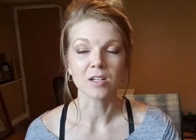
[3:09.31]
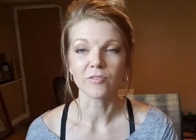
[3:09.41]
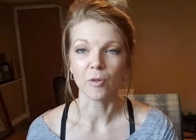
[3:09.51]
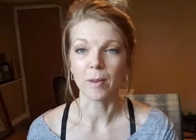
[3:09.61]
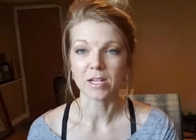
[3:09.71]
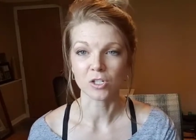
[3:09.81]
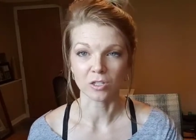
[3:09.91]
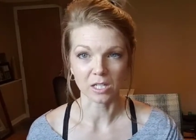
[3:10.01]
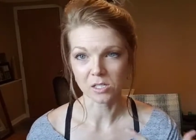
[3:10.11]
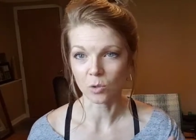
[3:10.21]
inflammation
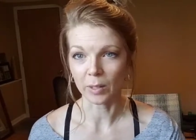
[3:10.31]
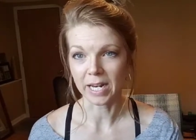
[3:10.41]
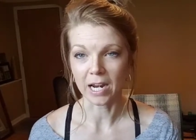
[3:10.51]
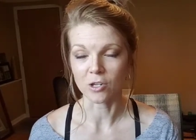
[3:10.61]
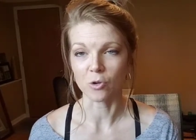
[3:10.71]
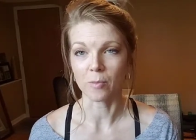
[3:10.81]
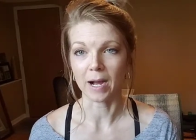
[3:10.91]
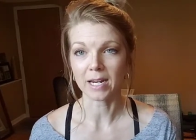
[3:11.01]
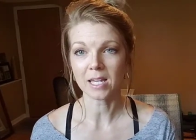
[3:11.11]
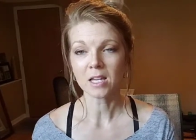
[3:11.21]
that's going on in your
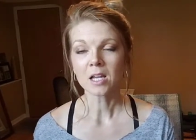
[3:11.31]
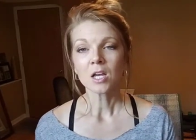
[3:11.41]
body,